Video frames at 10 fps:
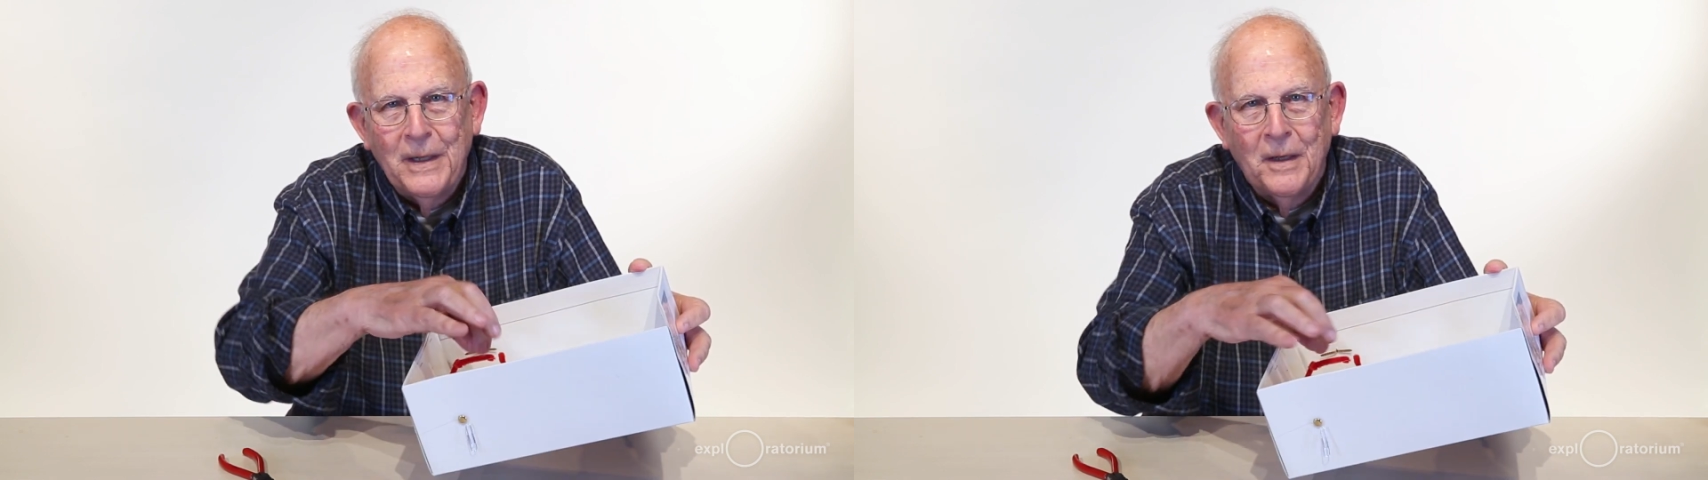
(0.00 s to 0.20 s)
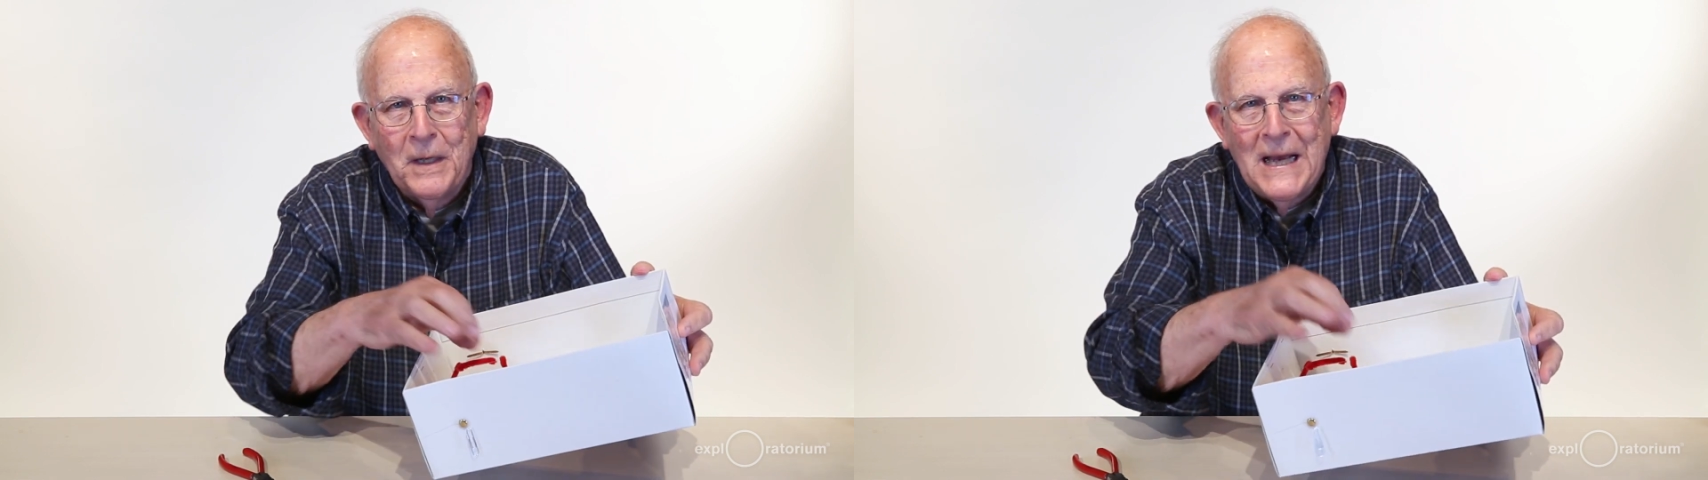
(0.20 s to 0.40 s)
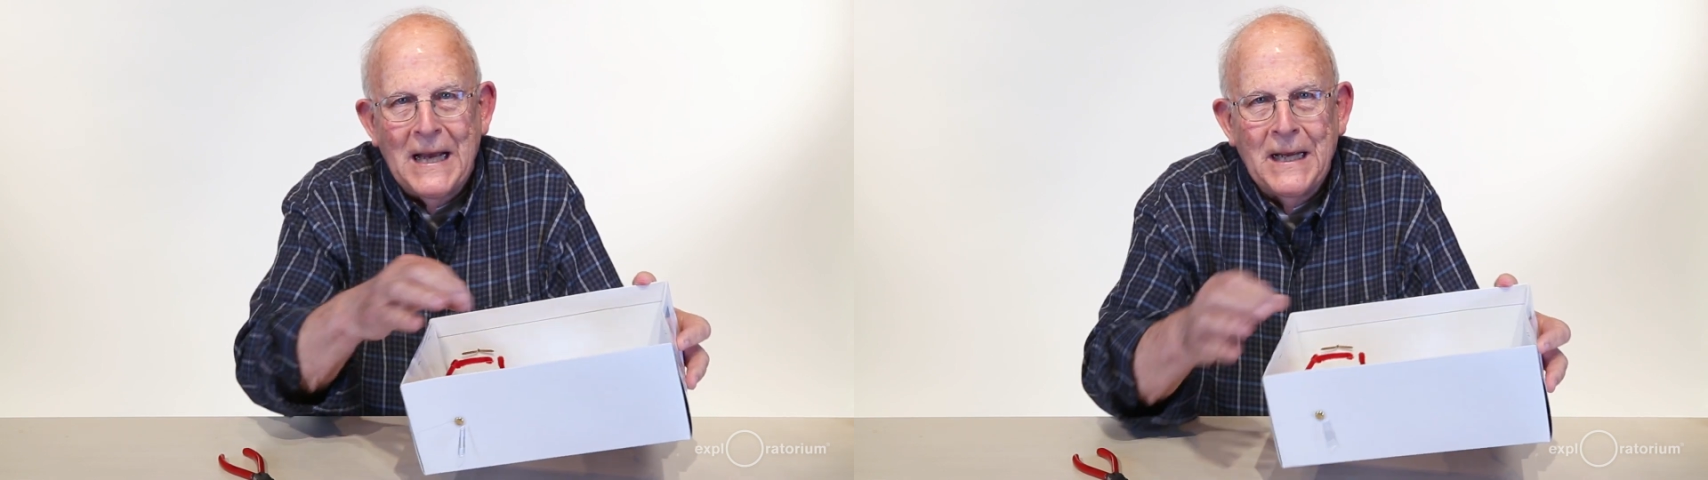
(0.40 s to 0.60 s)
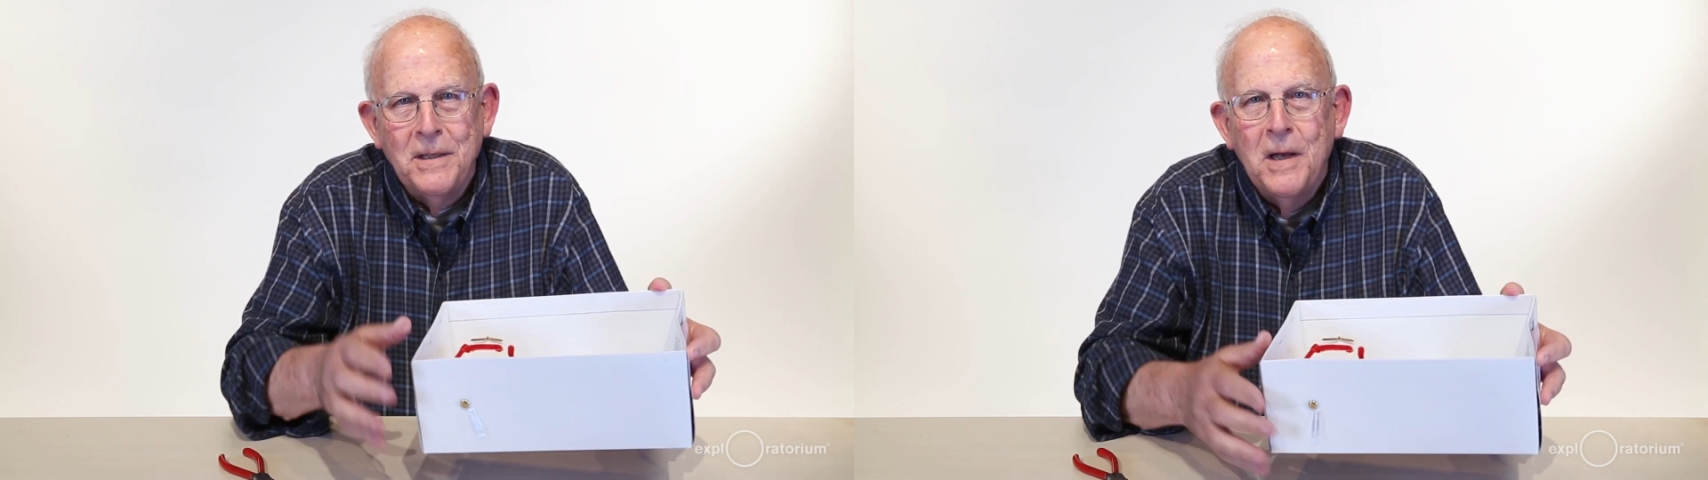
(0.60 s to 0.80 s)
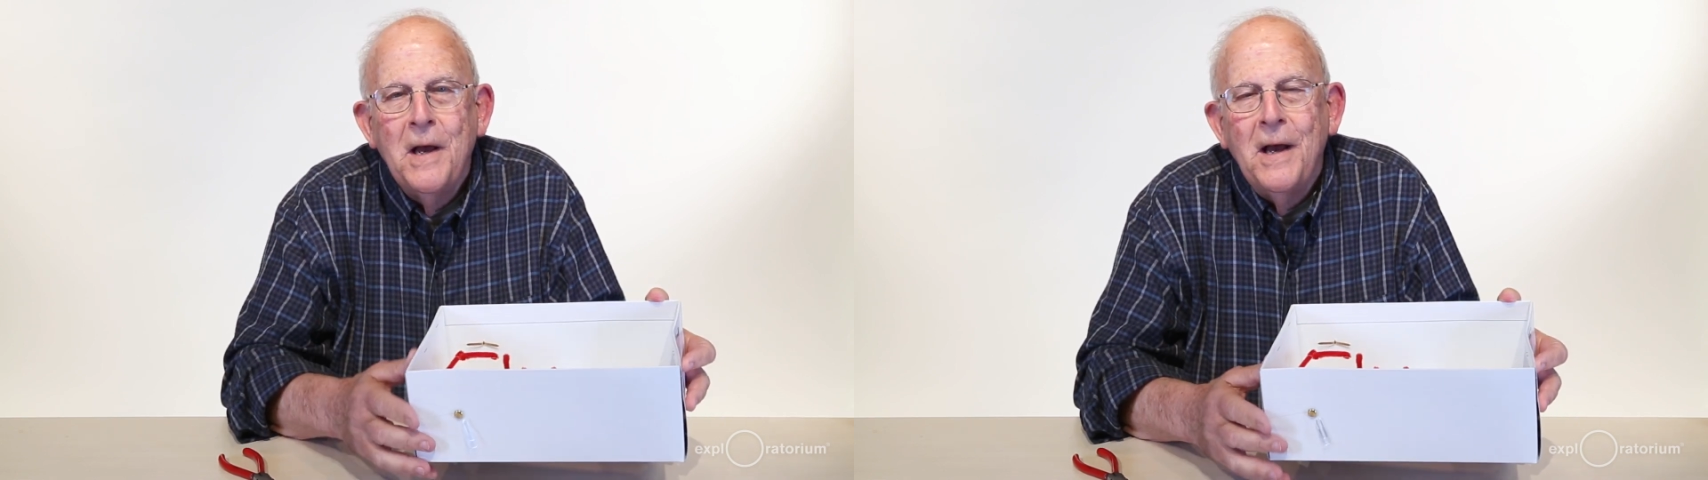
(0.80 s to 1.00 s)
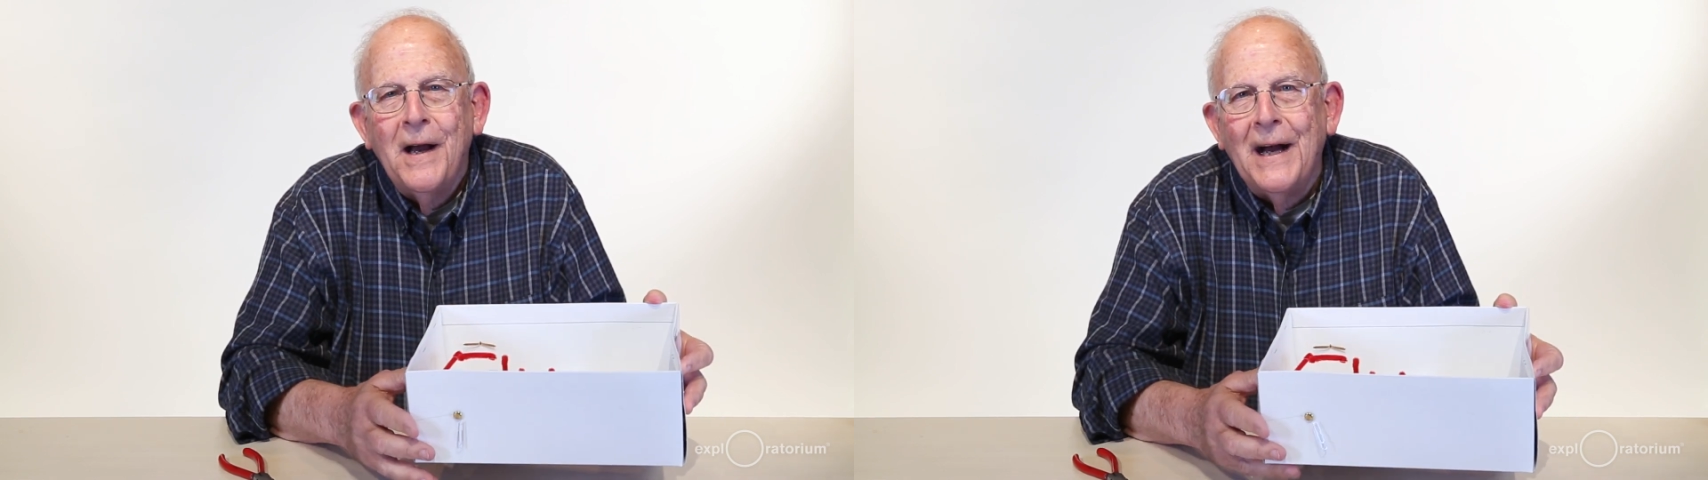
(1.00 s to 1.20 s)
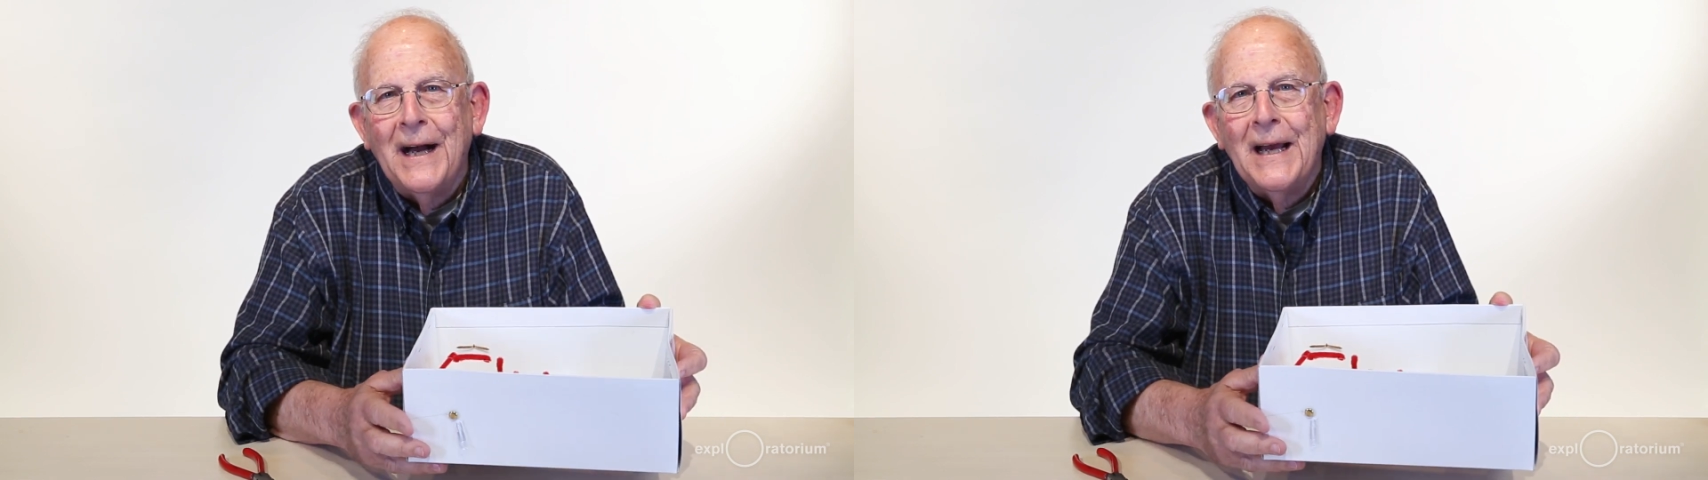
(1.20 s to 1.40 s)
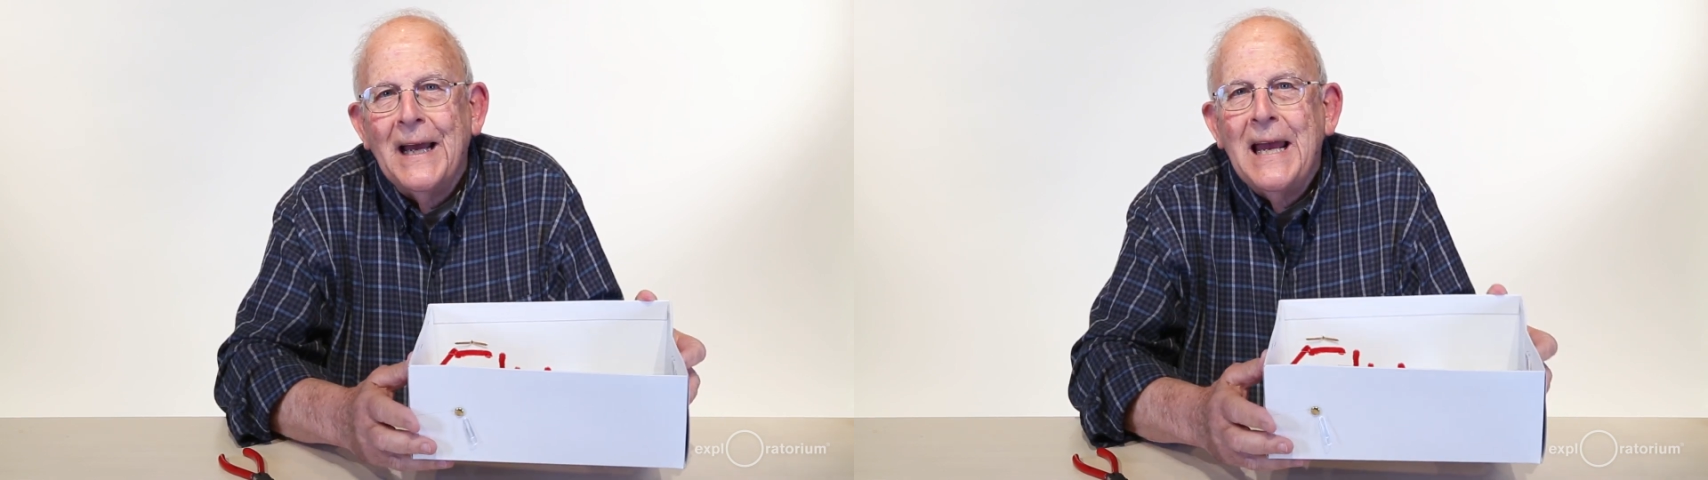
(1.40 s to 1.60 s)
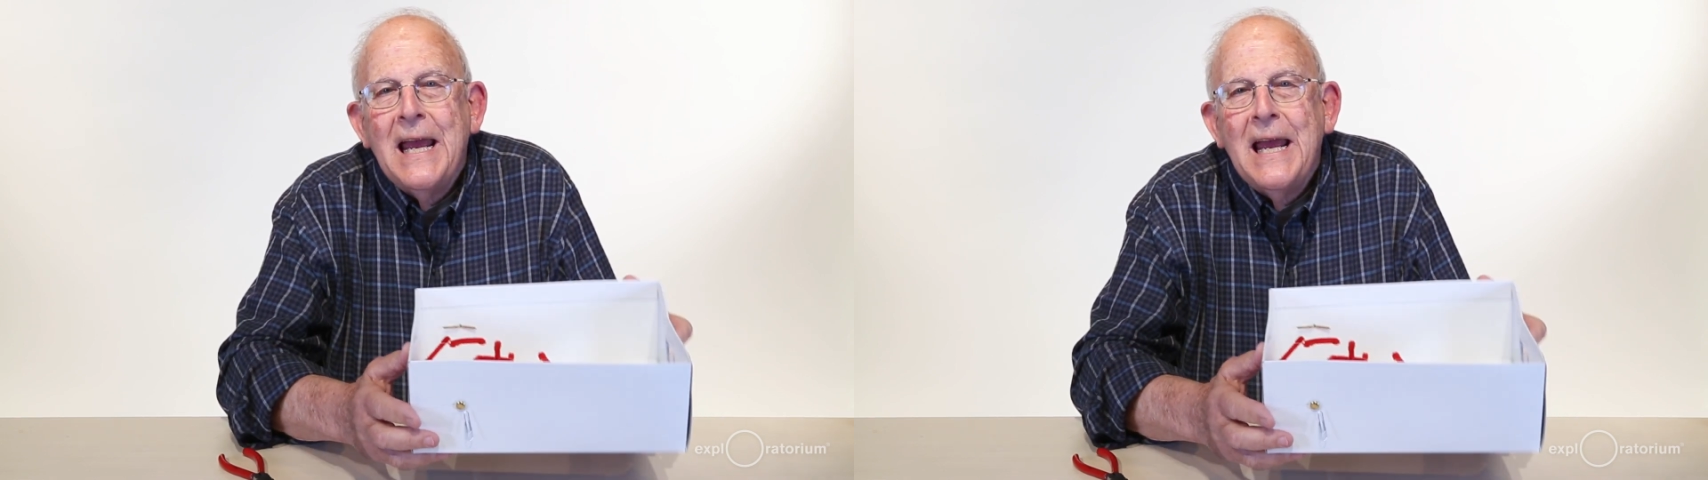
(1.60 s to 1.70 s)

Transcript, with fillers: a line, uh,